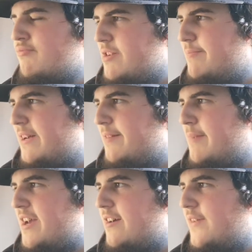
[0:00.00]
Brie Bella
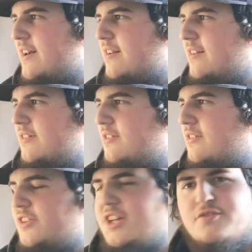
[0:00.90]
may have
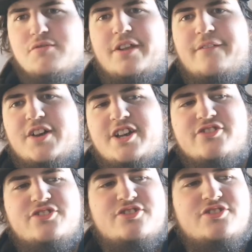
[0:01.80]
kneed her in the
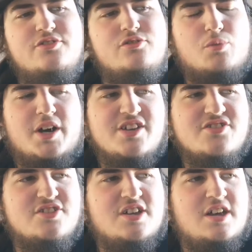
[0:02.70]
face
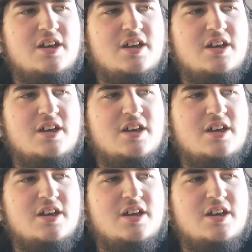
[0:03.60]
twice.